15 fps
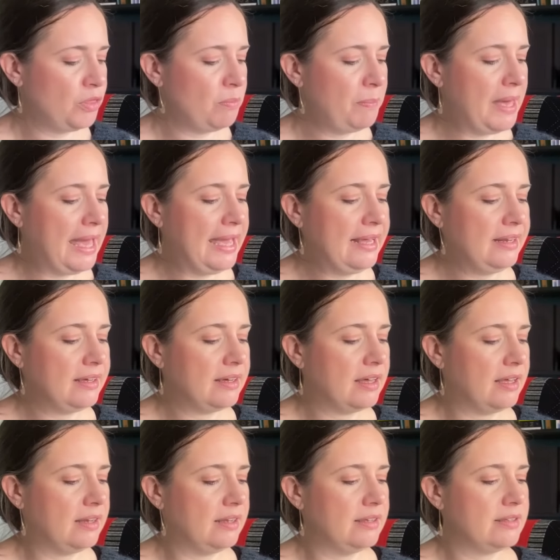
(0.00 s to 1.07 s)
the paler
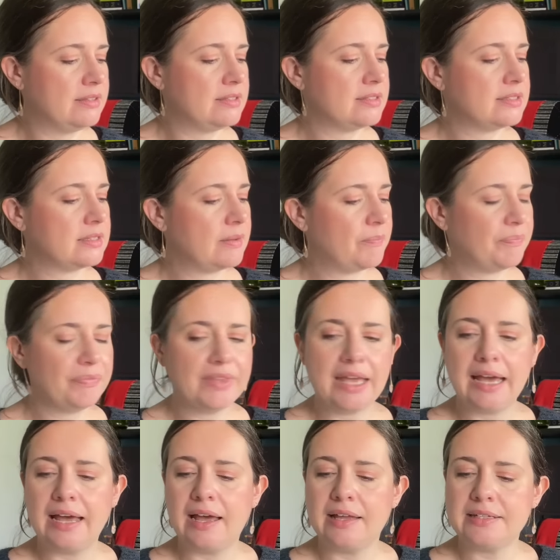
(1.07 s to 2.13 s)
colours
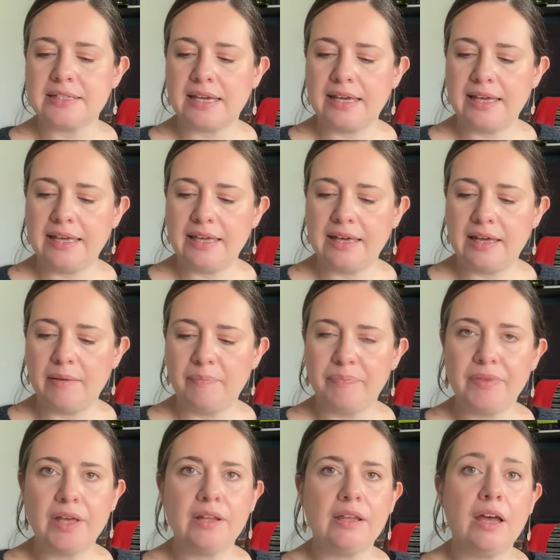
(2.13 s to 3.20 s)
had a
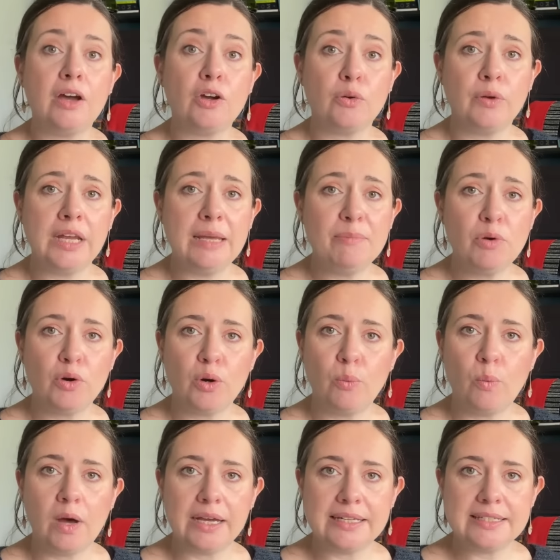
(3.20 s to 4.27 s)
cream or a
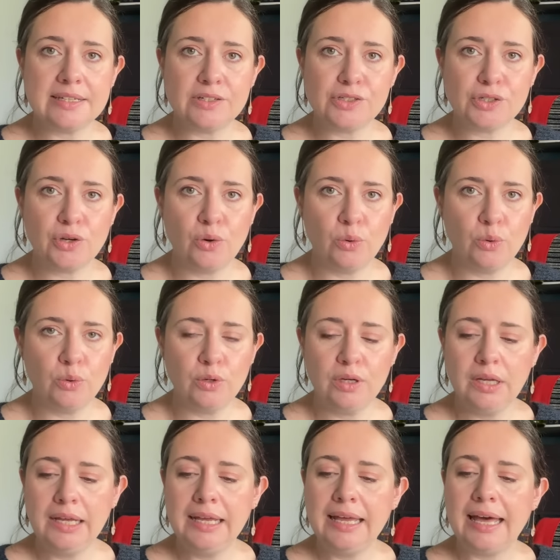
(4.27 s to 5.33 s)
whitish core,
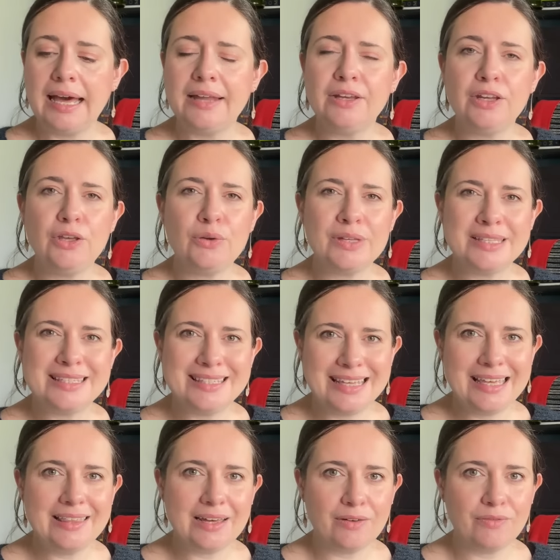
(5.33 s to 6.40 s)
and you could
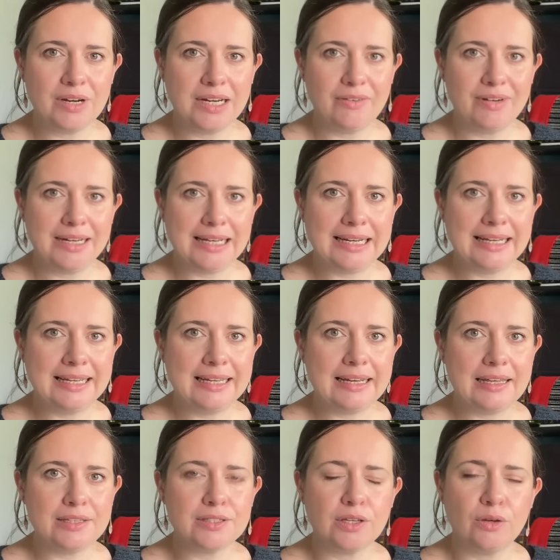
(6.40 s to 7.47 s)
see that really, really
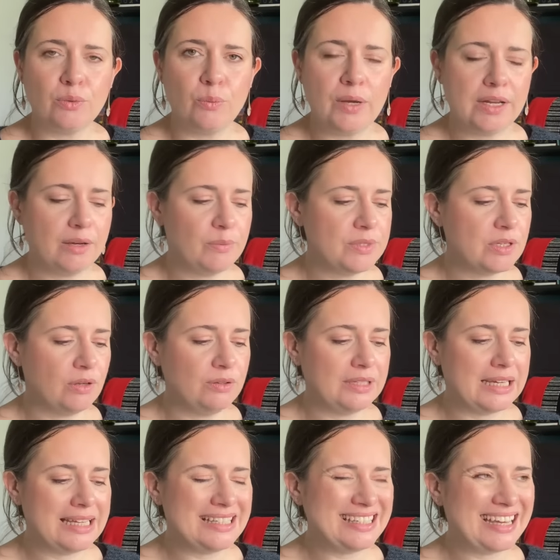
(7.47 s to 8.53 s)
clearly. So when I was
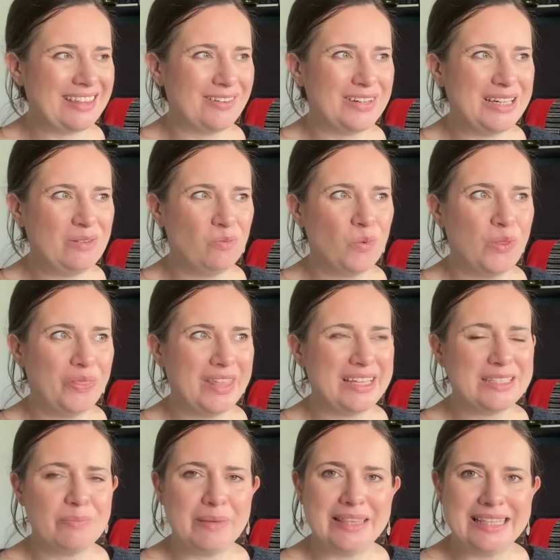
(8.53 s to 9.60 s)
holding it together, I didn't want there
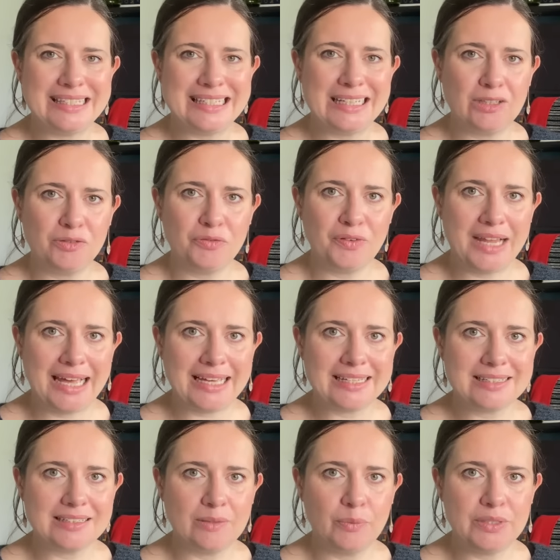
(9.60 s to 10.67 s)
to be these little
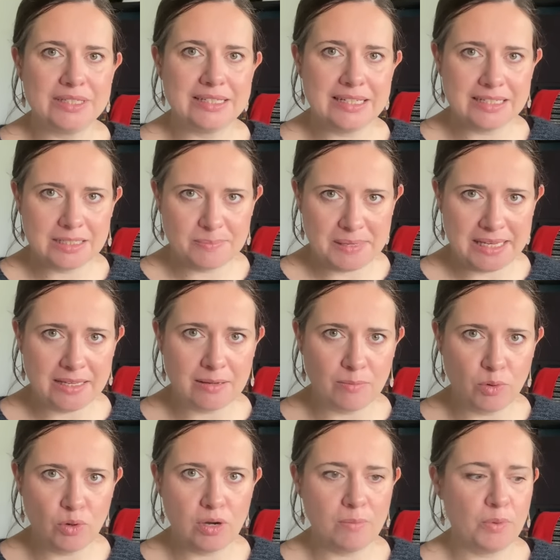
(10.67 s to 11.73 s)
flecks. I wanted it to be a
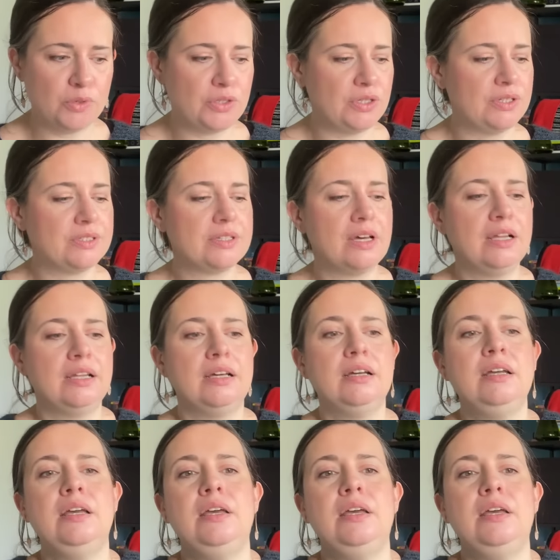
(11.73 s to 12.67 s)
more homogeneous colour.